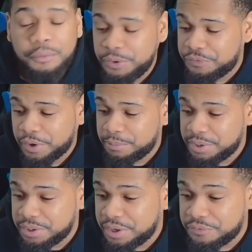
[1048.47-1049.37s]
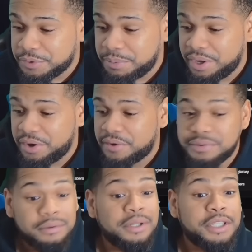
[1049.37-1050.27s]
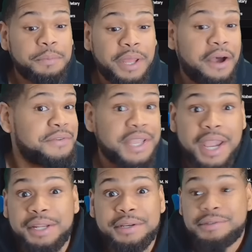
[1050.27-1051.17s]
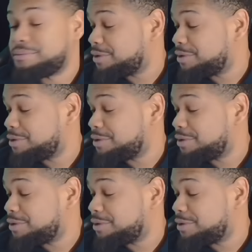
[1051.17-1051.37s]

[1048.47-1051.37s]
We firmly in the hunt for the playoffs. Look at the playoff standings.